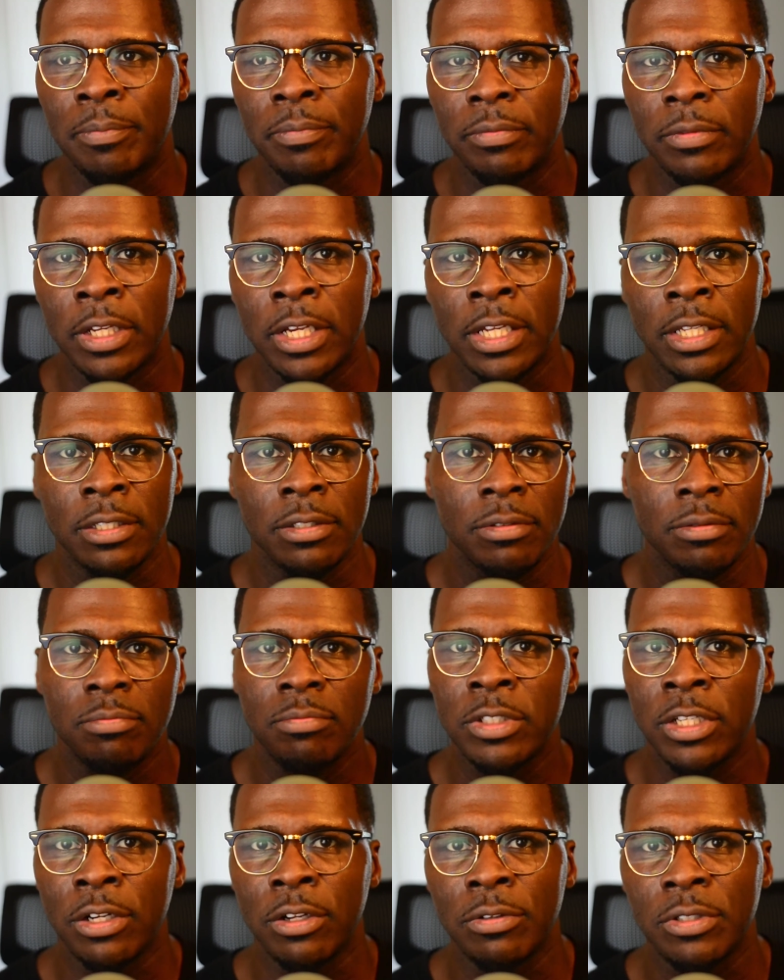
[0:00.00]
and
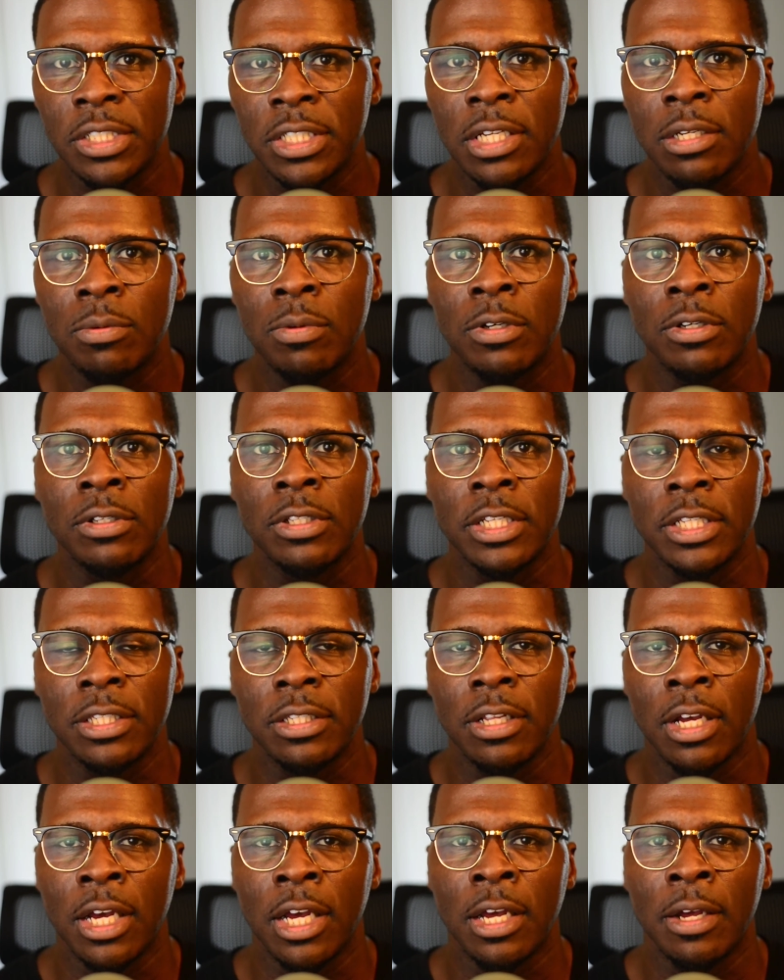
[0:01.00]
SQL, and
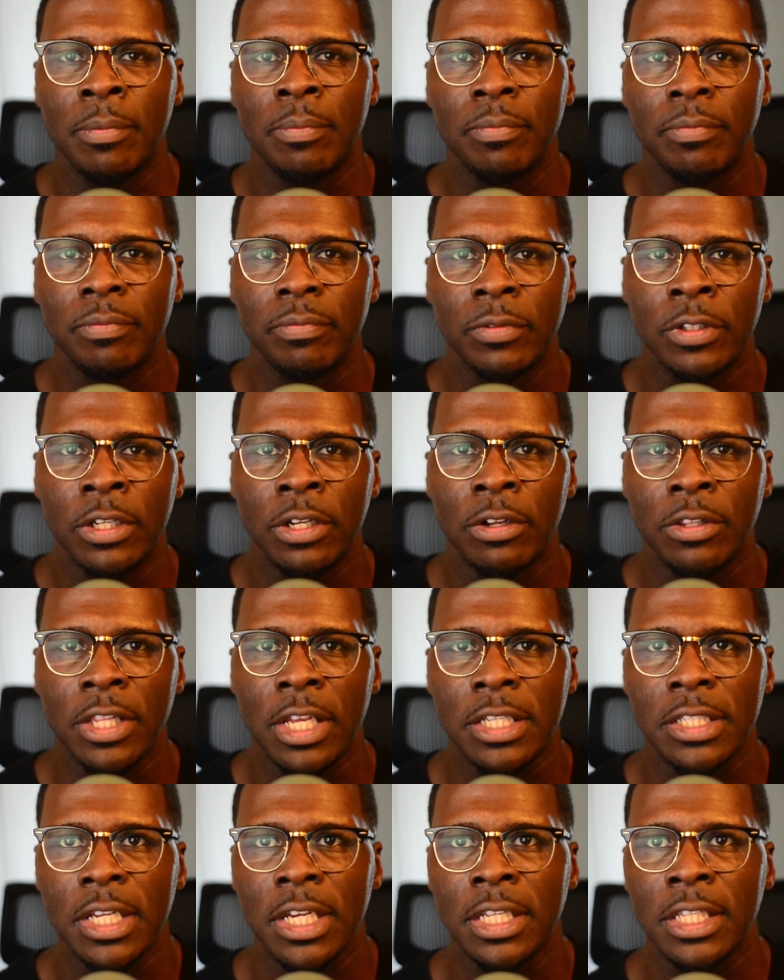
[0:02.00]

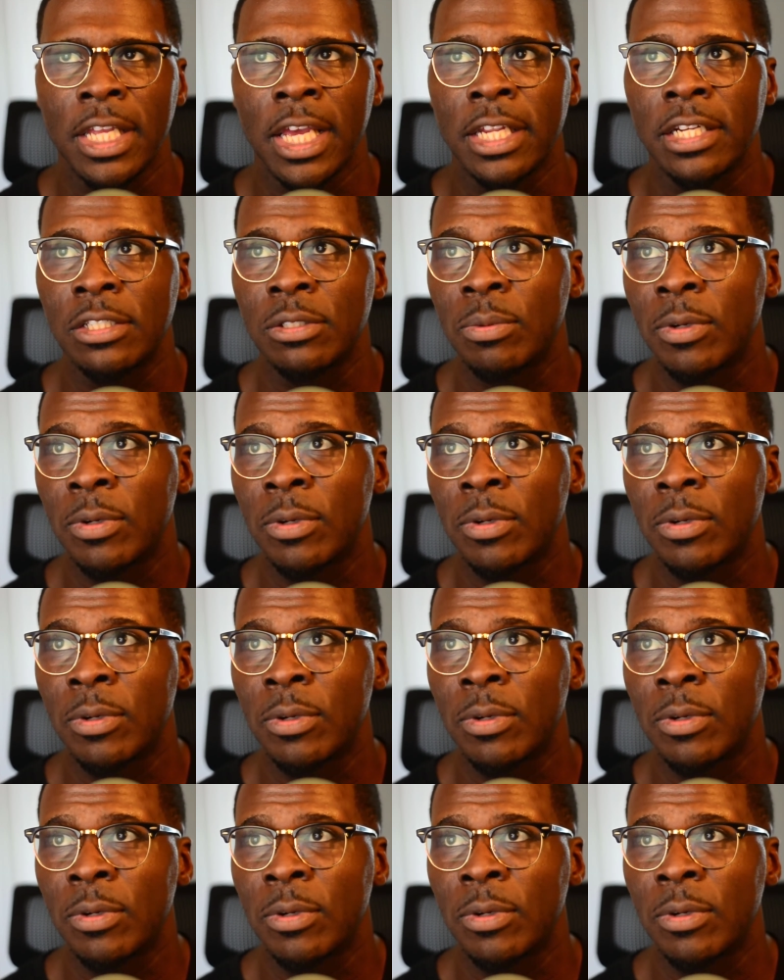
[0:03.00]
things like that as